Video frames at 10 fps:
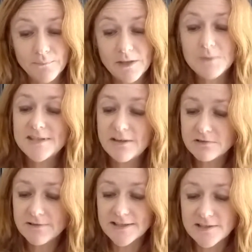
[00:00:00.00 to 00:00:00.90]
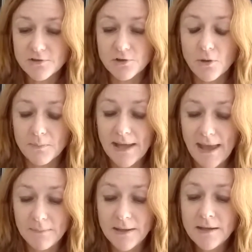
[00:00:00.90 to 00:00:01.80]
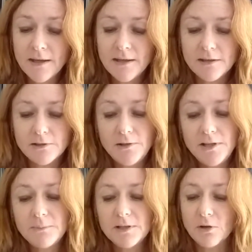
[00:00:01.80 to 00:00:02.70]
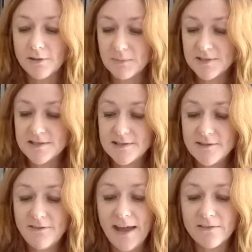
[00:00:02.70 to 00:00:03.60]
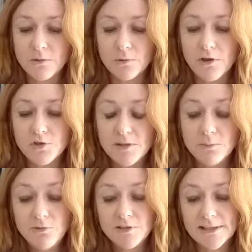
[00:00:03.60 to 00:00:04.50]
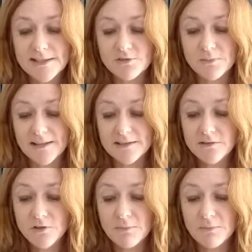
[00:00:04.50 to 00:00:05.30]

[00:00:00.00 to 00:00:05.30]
There were several reasons for her not being happy, including but not limited to the fact that although she'd moved to Leeds from London,